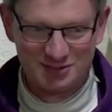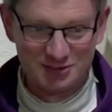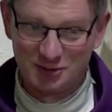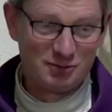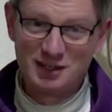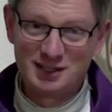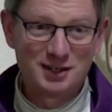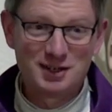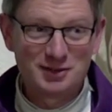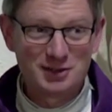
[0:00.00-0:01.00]
don't feel
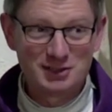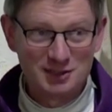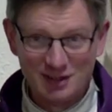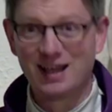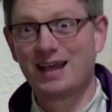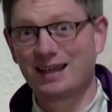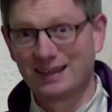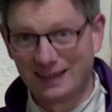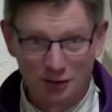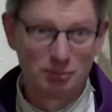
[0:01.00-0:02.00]
sorry for yourself. Get up.